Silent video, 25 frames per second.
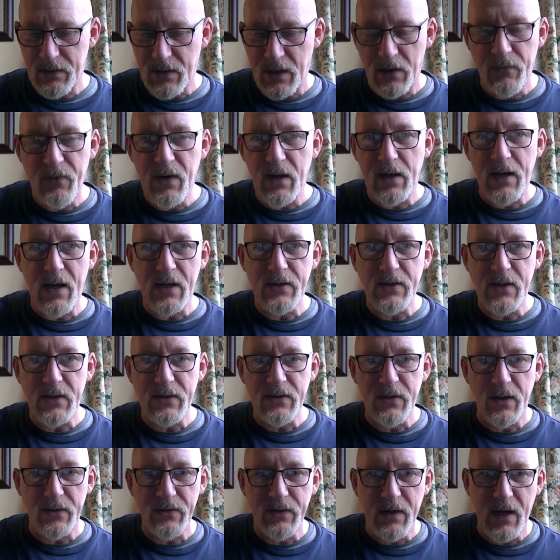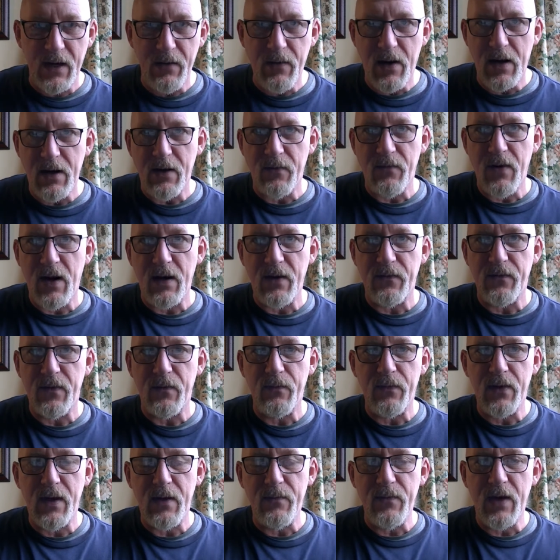I realise it's not directly relevant,
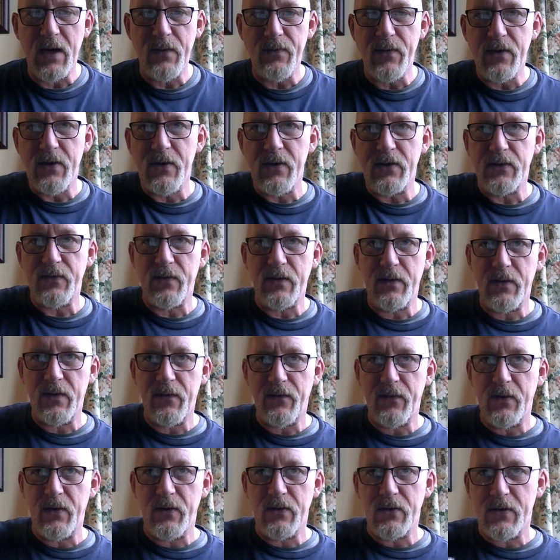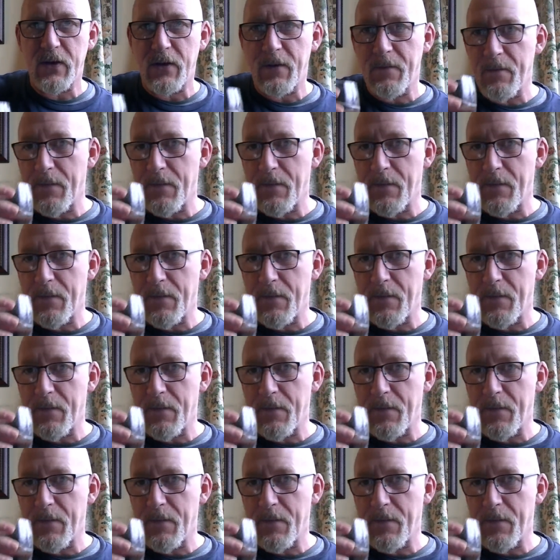but it might be useful in the future.